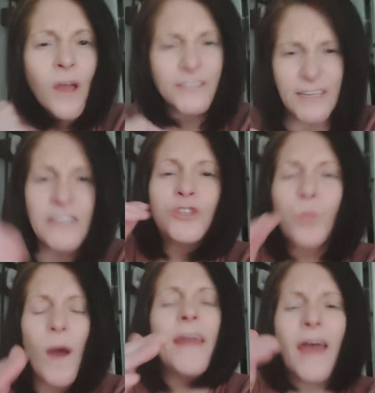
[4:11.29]
since
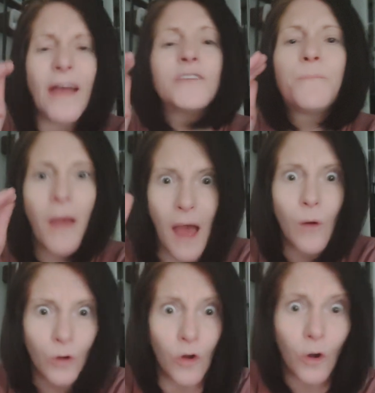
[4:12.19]
when has
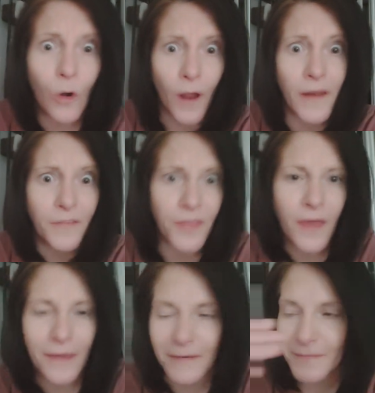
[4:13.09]
powder hurt anything